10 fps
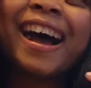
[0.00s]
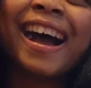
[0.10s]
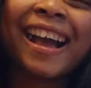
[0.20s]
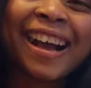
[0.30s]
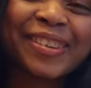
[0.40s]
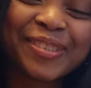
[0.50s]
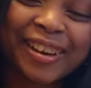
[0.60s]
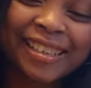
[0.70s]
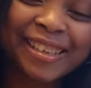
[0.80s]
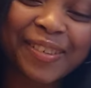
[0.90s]
it's not like
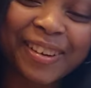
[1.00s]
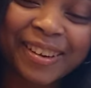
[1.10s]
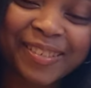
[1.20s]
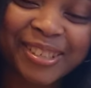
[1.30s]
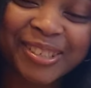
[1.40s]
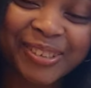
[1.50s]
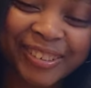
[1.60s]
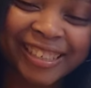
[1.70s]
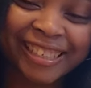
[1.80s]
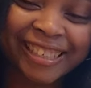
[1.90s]
it was
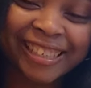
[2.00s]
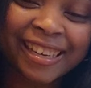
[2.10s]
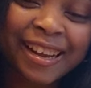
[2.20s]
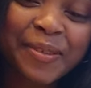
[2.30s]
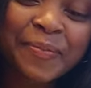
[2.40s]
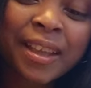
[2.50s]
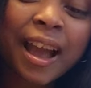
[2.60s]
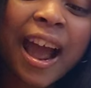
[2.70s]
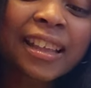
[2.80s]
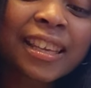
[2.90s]
successful during those
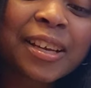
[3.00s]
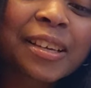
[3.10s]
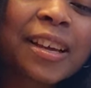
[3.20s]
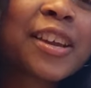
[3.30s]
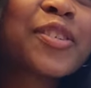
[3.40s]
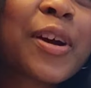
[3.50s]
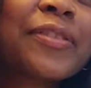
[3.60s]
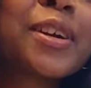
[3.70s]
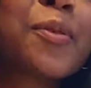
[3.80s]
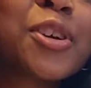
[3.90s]
times.
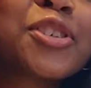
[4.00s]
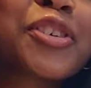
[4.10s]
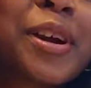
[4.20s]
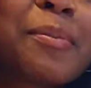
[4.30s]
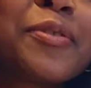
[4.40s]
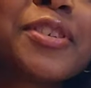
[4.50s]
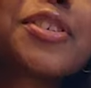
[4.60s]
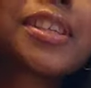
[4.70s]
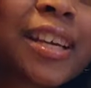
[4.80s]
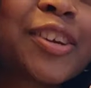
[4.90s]
Anyway, this time
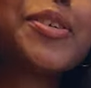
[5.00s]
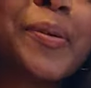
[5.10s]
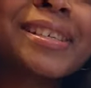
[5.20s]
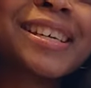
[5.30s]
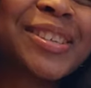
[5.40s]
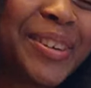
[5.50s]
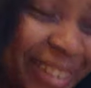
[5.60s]
around, there was no